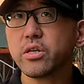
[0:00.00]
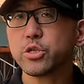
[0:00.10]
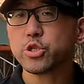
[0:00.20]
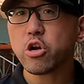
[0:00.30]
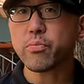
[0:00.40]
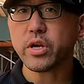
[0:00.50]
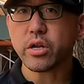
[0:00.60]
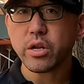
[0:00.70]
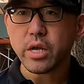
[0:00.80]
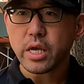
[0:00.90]
the
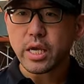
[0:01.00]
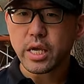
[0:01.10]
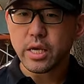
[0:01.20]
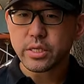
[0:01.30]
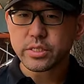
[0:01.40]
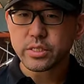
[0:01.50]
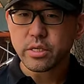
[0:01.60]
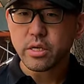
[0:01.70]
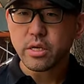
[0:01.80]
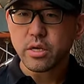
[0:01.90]
Sherman, is
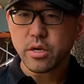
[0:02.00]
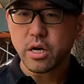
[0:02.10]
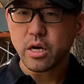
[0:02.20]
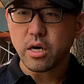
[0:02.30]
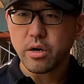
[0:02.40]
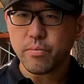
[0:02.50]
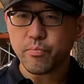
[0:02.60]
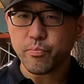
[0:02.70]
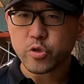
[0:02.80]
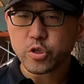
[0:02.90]
um,
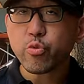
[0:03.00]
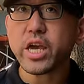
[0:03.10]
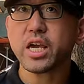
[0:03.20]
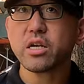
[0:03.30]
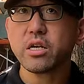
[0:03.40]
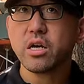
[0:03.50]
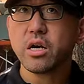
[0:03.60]
swing,